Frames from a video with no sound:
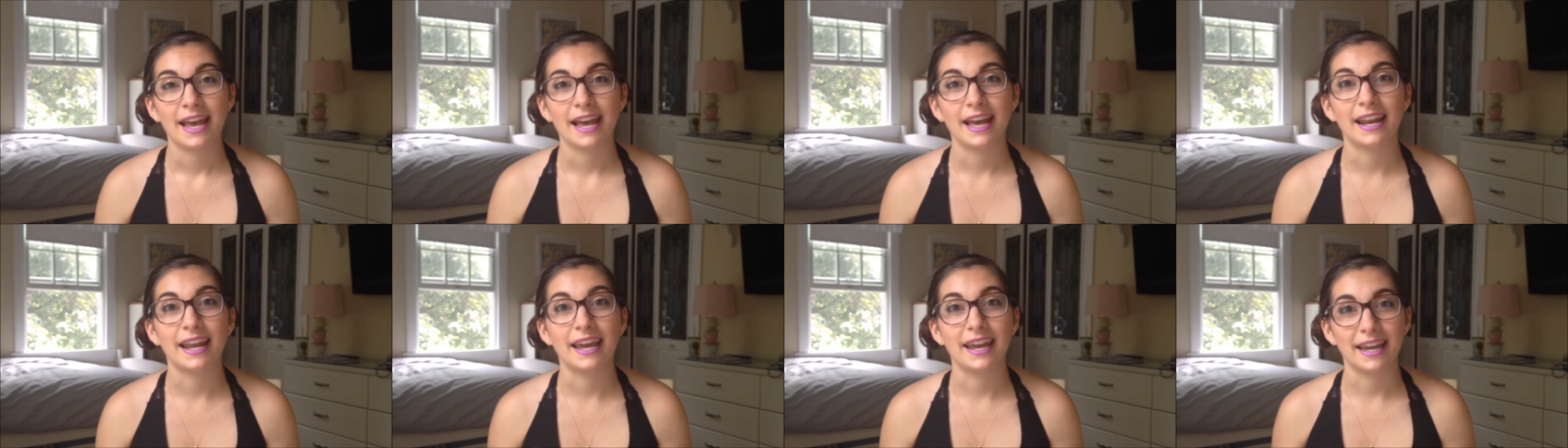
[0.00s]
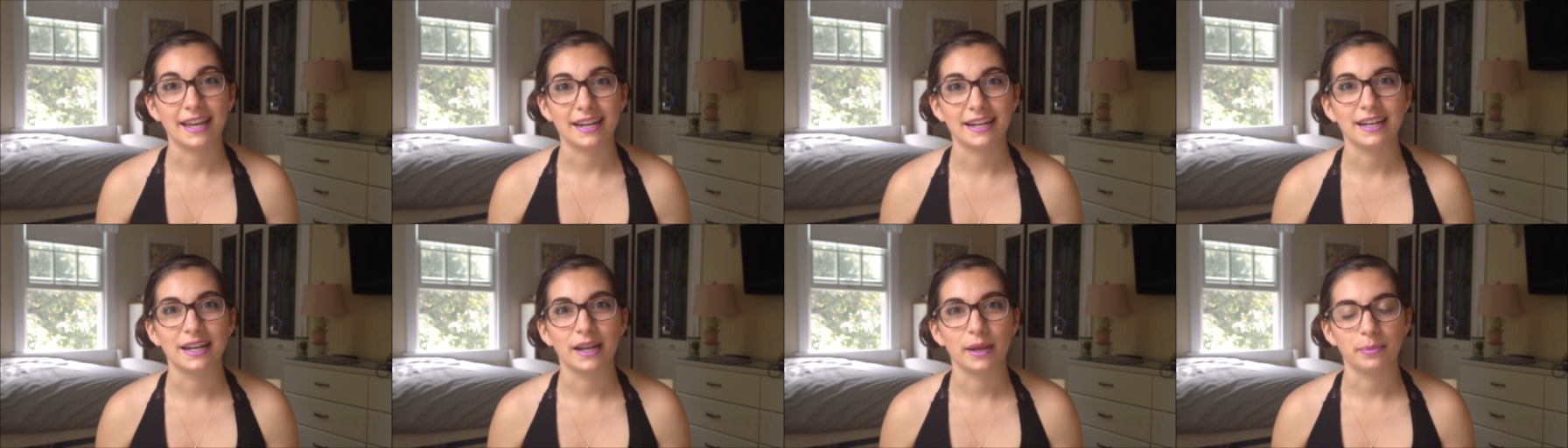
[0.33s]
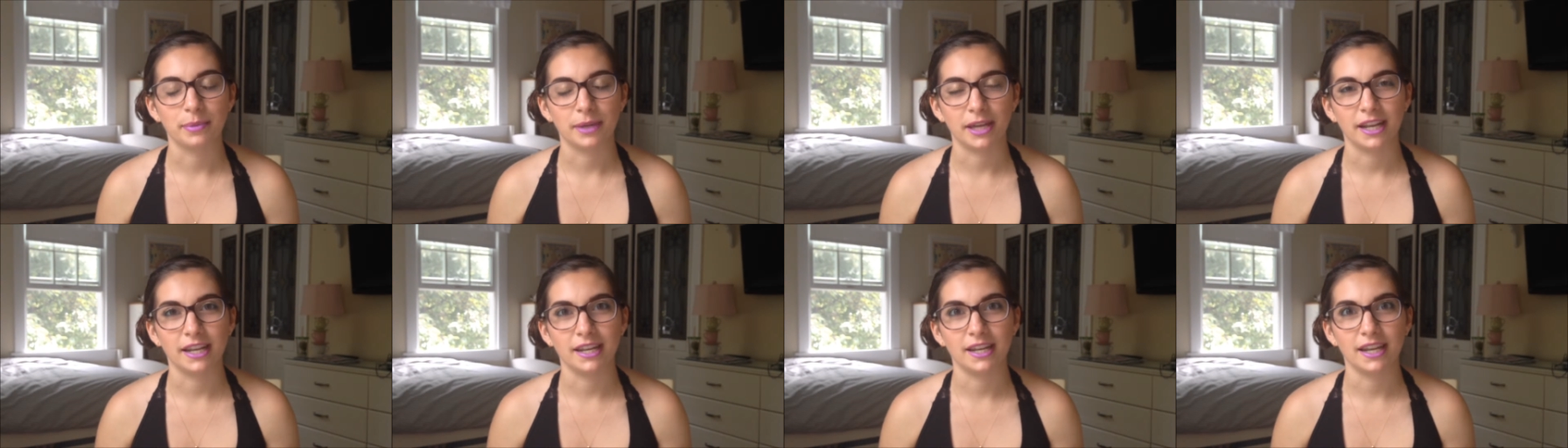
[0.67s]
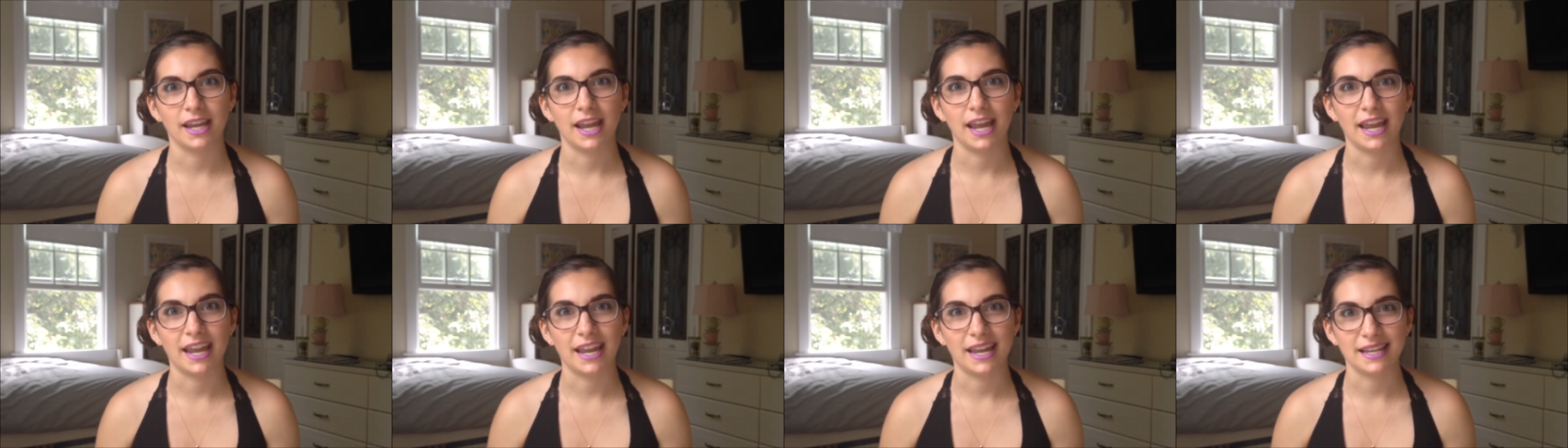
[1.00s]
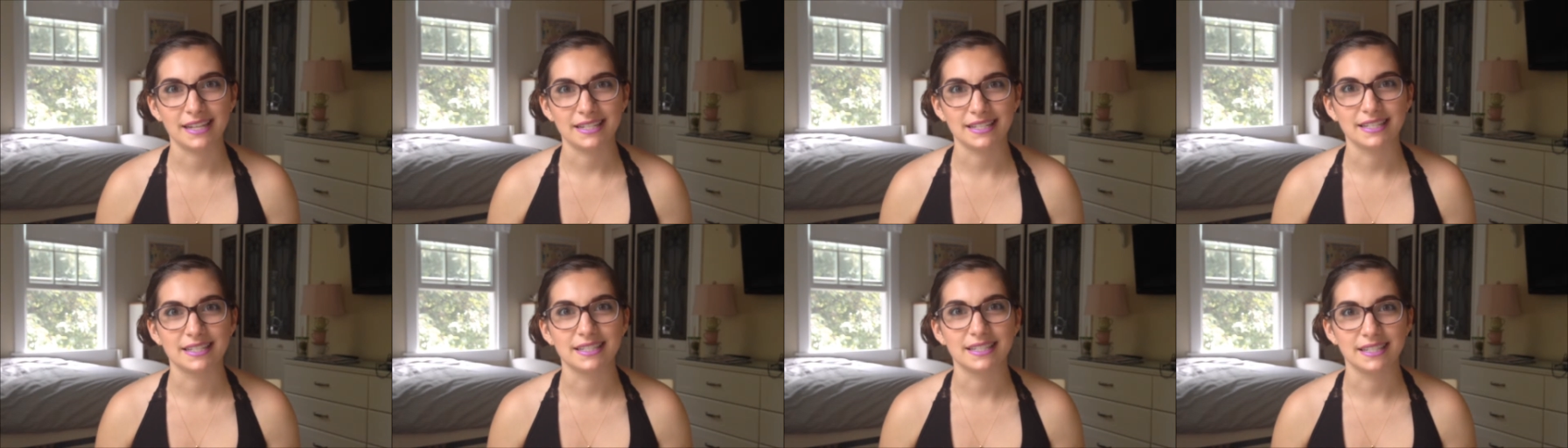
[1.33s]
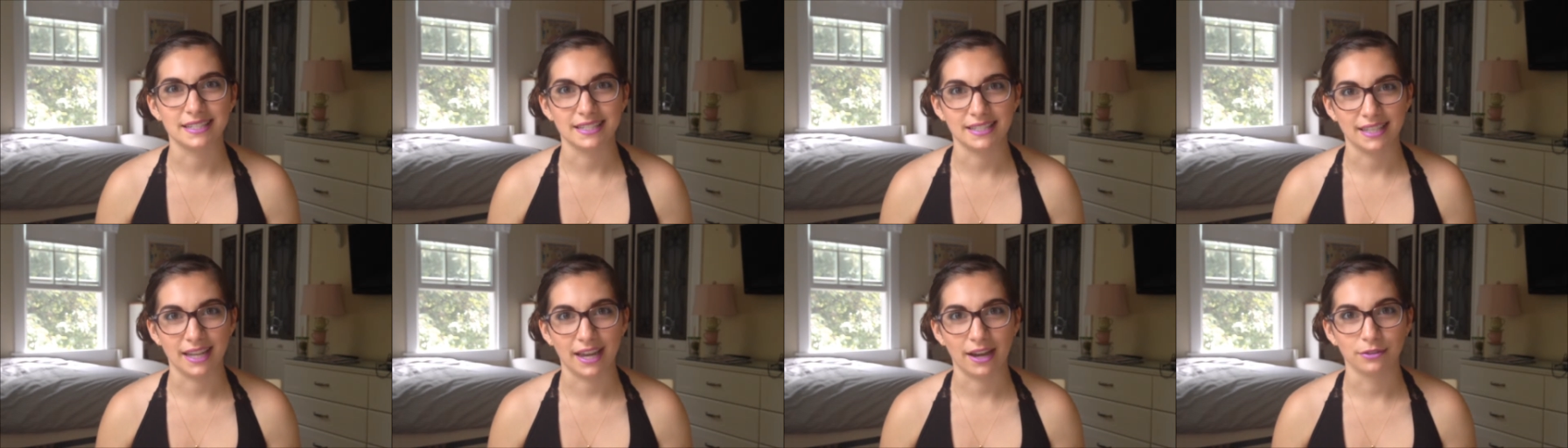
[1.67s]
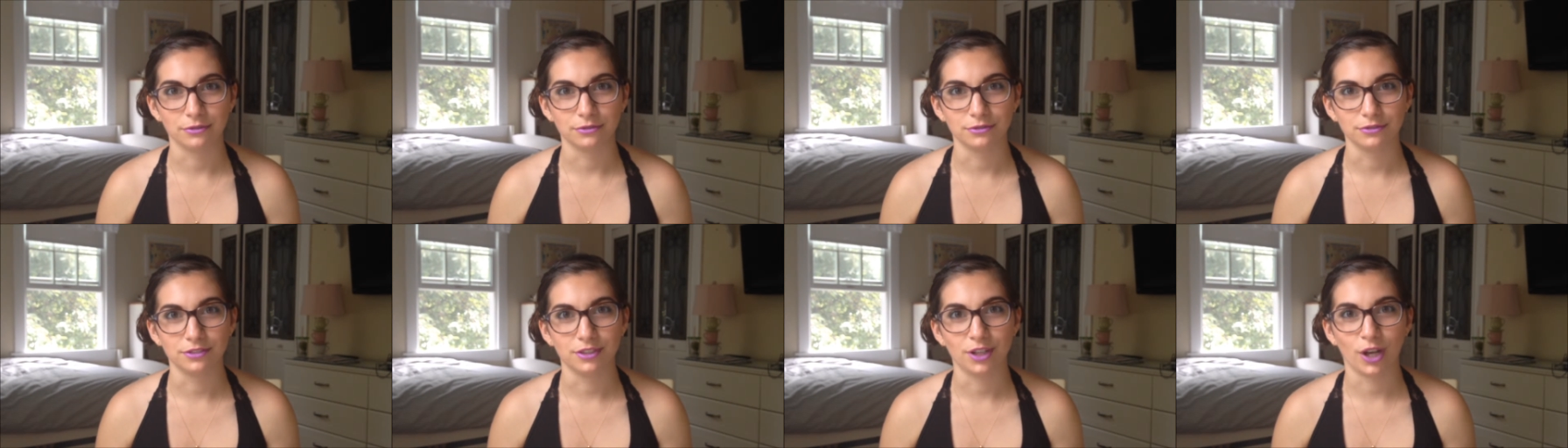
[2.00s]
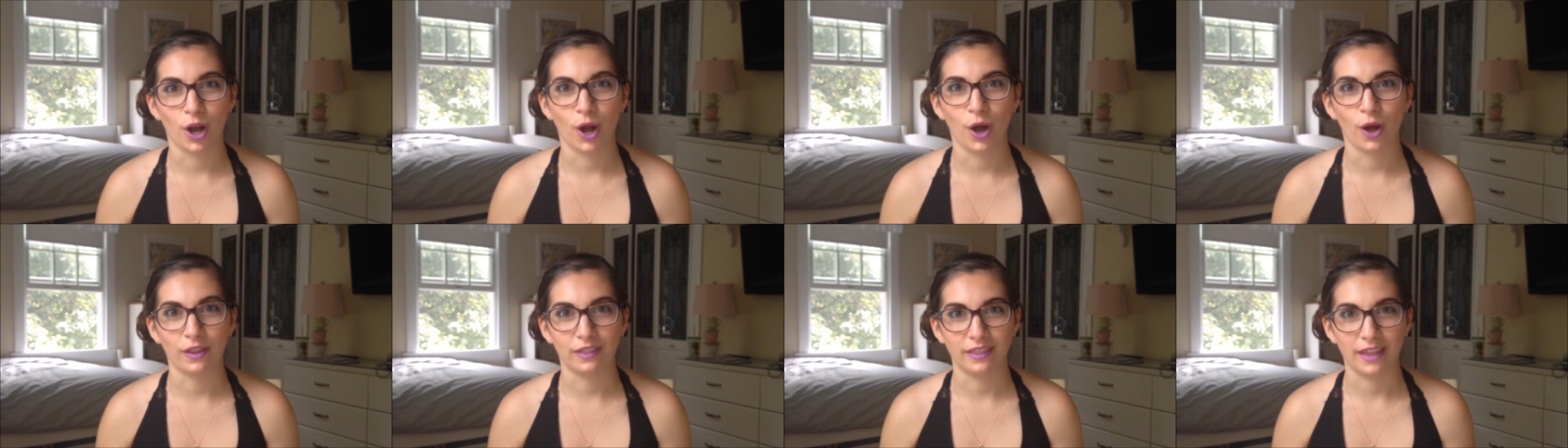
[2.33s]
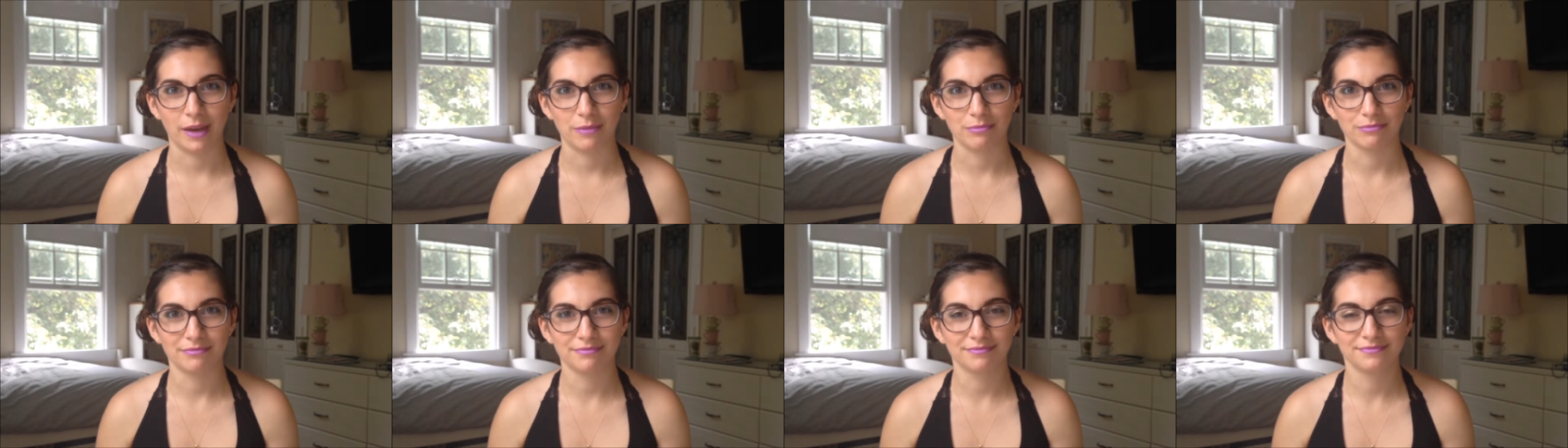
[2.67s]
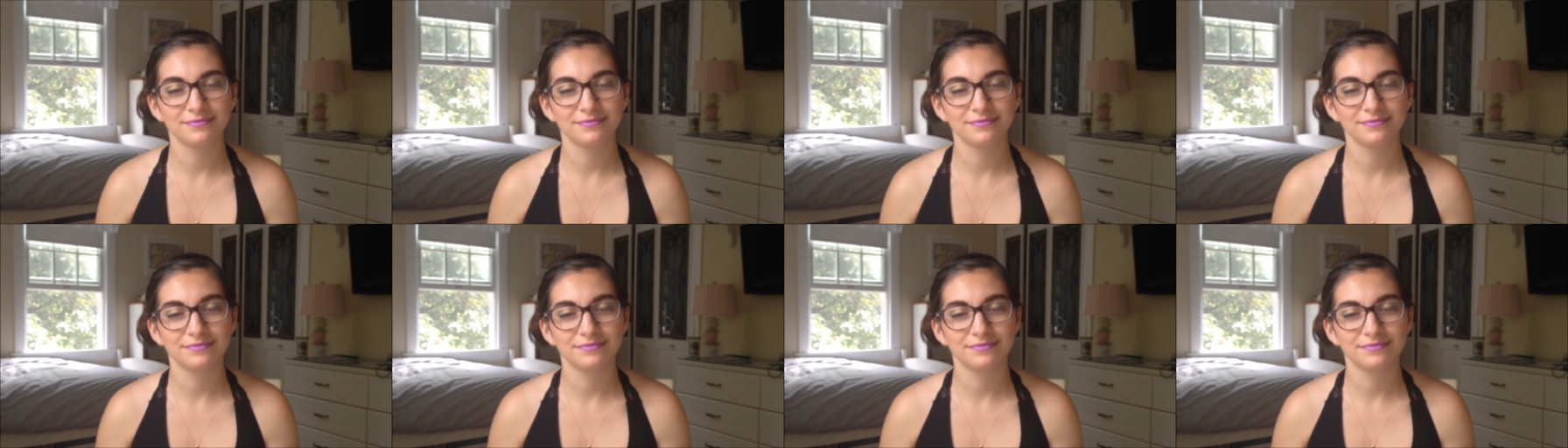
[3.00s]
and I ended up getting a discount on them.